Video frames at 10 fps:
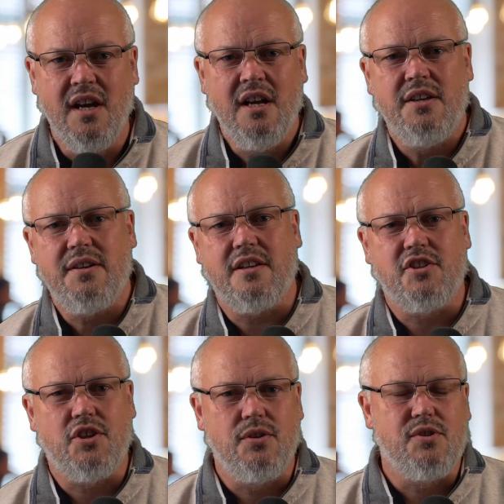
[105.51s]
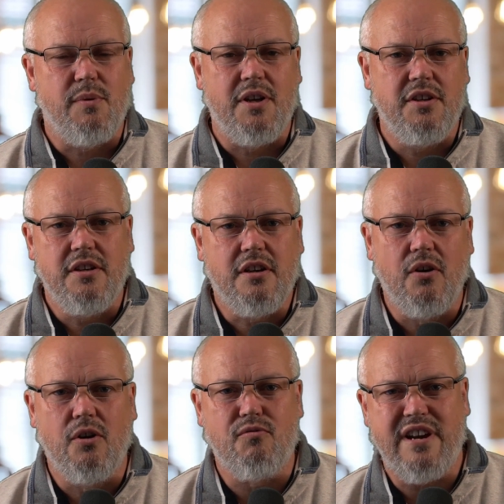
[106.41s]
You get to choose whether you
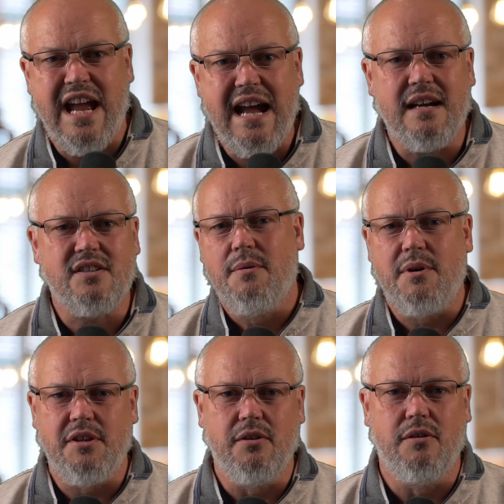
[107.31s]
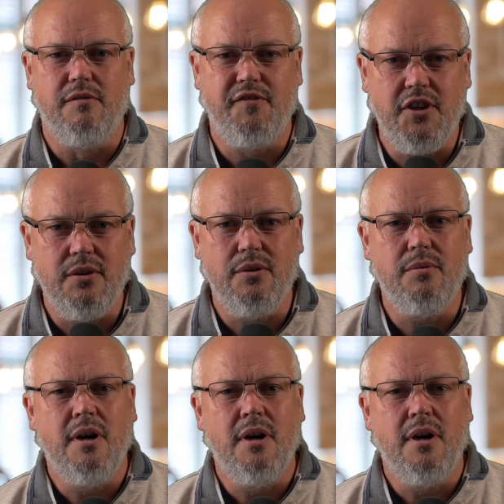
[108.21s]
go React, whether you go Vue,